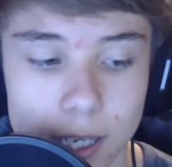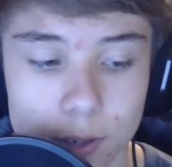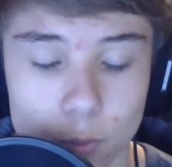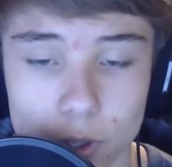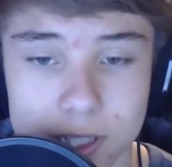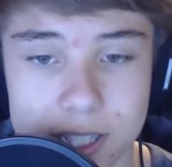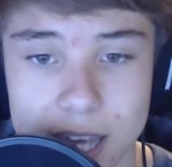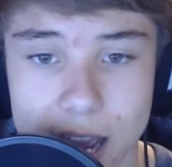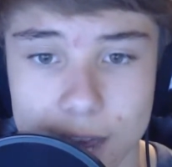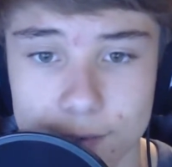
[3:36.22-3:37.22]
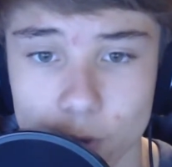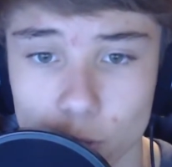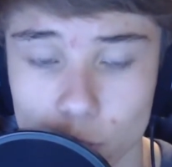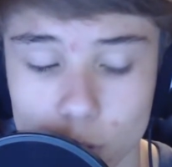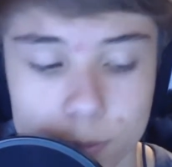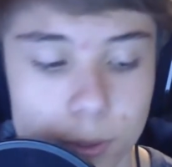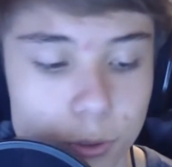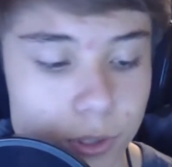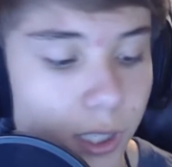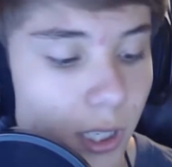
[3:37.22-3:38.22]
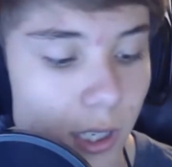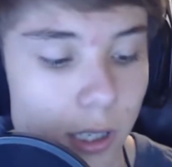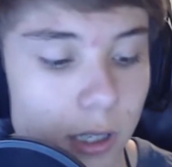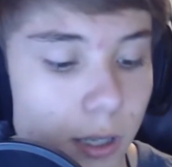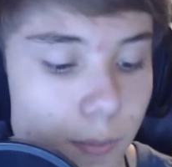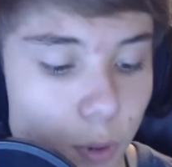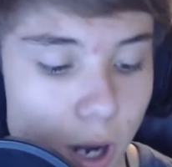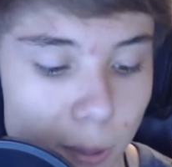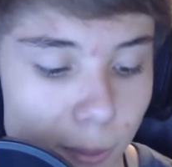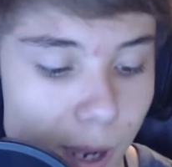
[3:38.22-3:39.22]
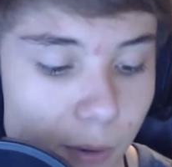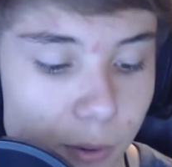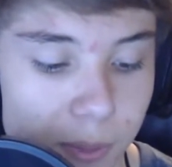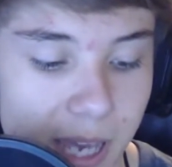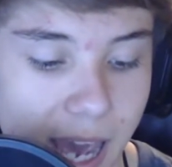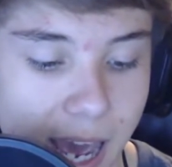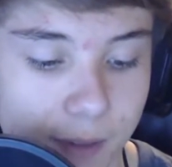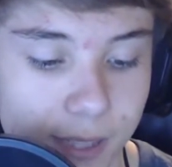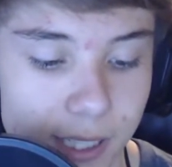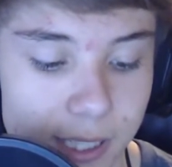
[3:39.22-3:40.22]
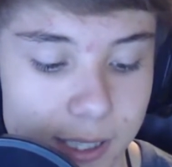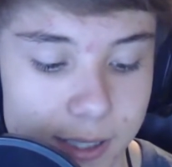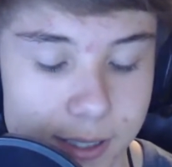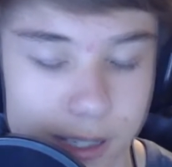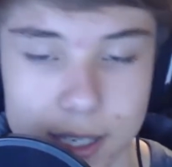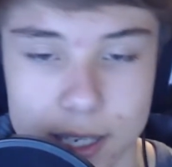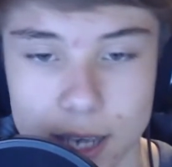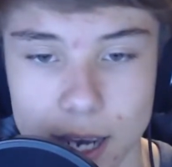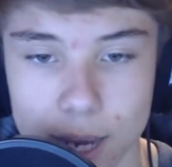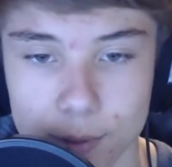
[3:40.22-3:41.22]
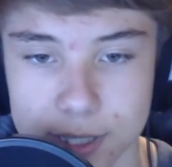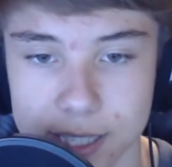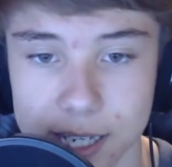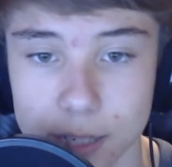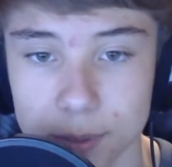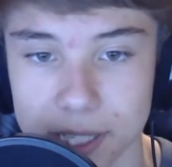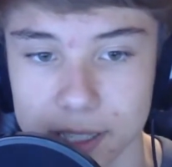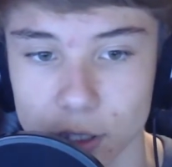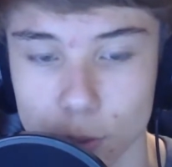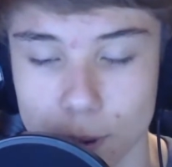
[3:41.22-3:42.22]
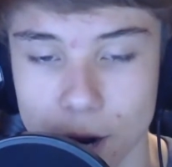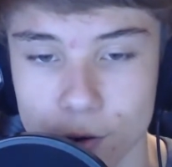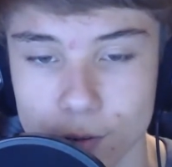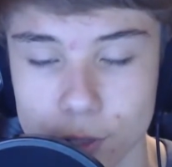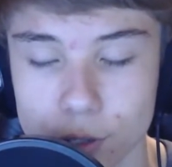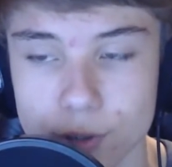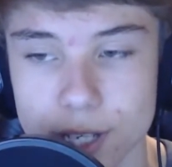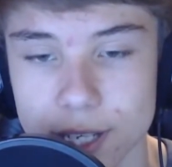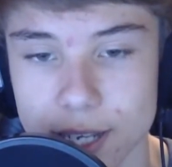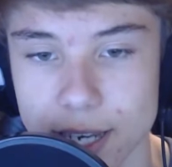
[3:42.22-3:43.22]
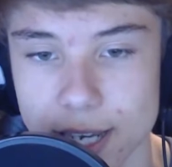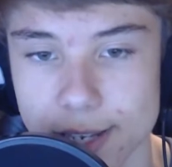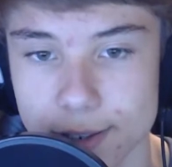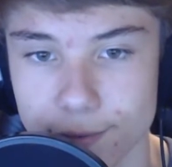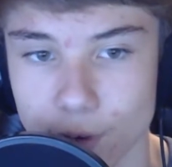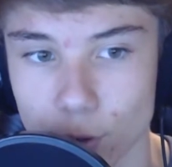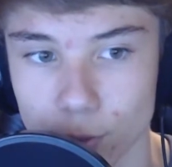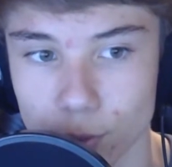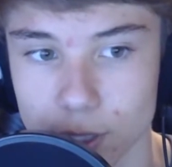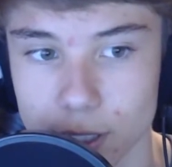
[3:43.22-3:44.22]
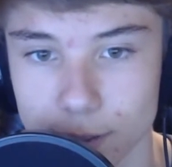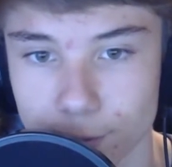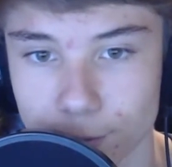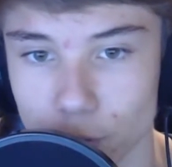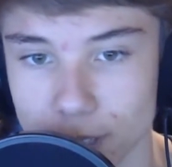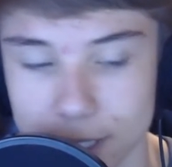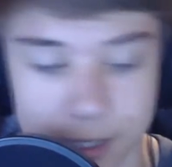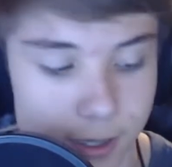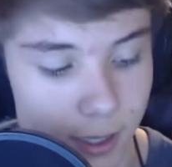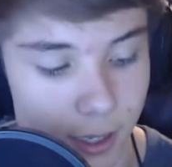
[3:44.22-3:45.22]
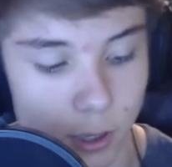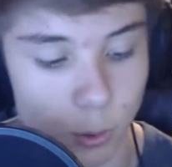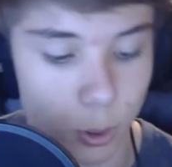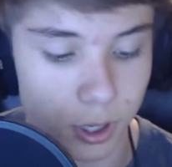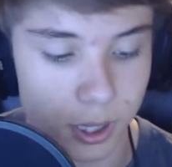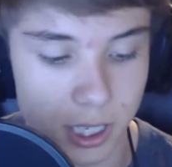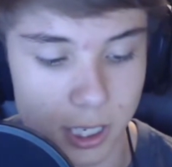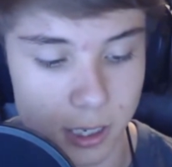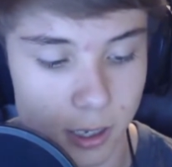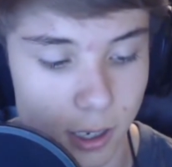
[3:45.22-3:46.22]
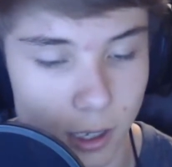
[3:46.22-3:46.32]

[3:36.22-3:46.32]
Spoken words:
and once the iPhone would boot, the problem I would be having is I would slide up to hit low power mode and the phone would freeze with the